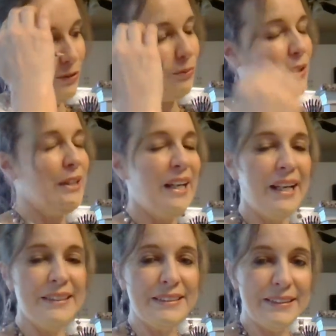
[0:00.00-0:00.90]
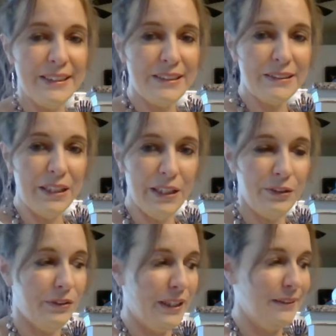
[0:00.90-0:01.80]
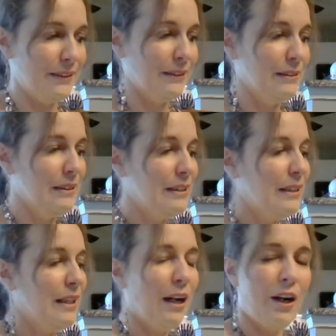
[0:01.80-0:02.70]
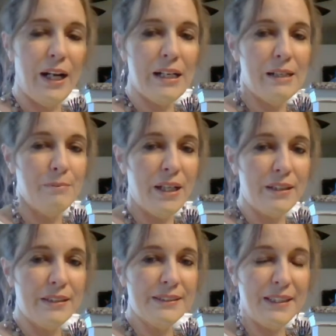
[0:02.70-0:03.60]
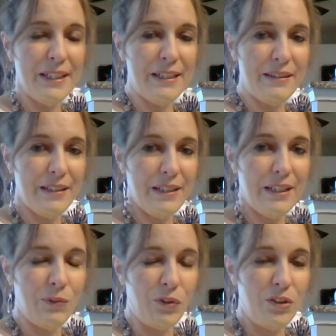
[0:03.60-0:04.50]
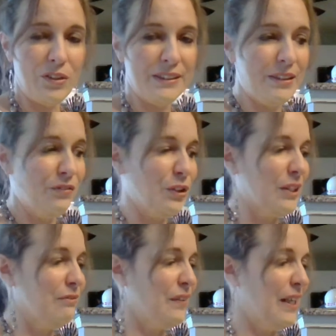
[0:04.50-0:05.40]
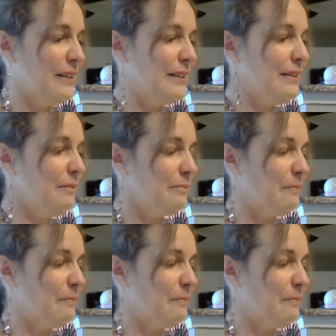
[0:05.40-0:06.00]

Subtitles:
the one that has 600s. Alright, I'm not going to say anything. I want you to see if you can find it.